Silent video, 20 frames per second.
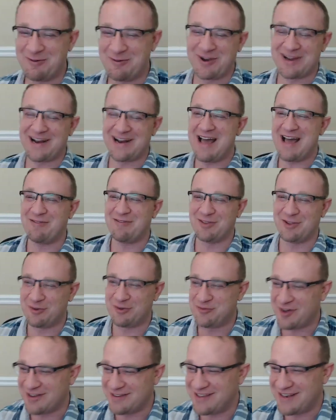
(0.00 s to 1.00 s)
going to have a little
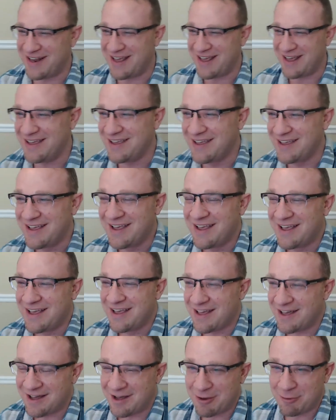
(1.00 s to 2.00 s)
fun today.
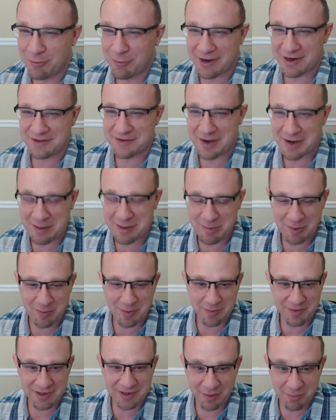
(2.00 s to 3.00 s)
We're going to talk about
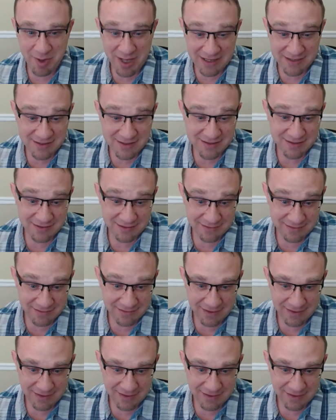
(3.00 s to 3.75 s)
what we know best.